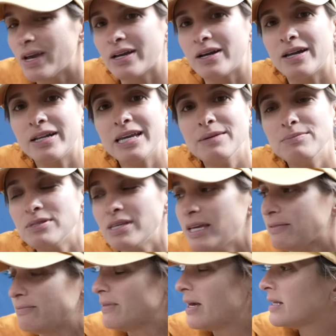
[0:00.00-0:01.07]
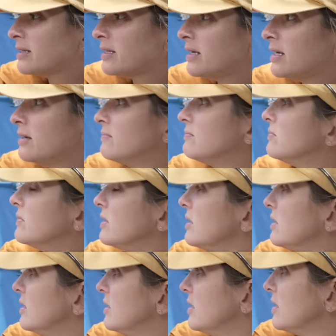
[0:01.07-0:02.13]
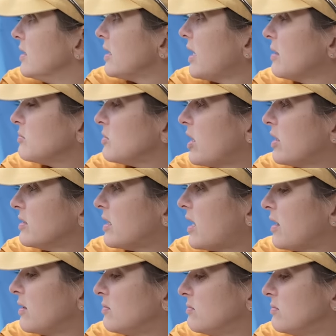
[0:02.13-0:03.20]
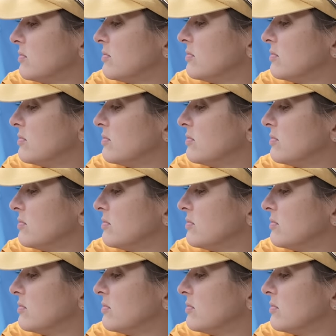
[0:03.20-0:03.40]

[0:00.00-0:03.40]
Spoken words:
I got a campsite at the campground that I